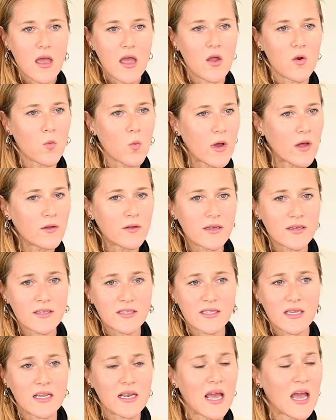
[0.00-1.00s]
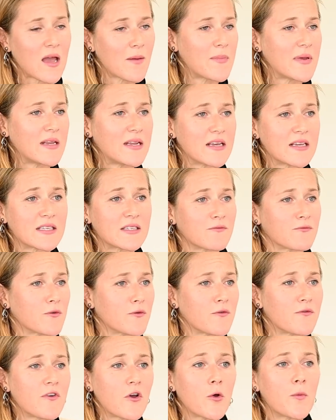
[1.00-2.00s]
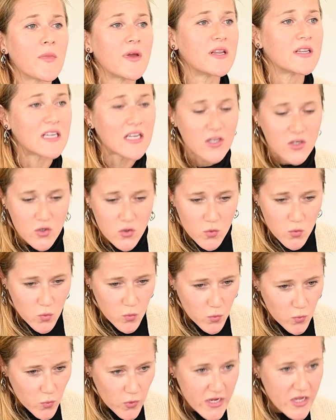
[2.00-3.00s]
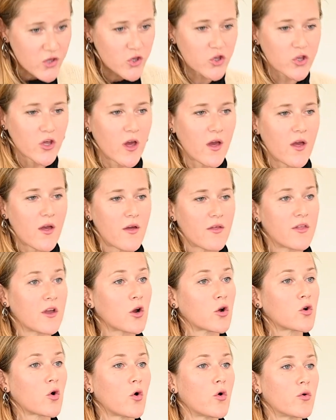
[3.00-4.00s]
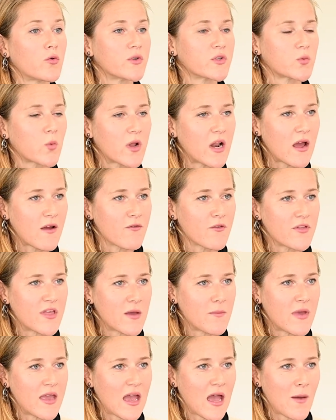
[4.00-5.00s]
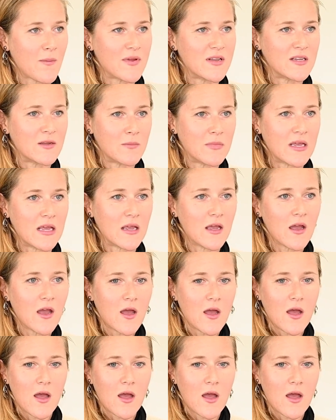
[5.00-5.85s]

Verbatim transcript: and wellness and happiness and fulfillment and to reach their goals, whatever they may happen to be.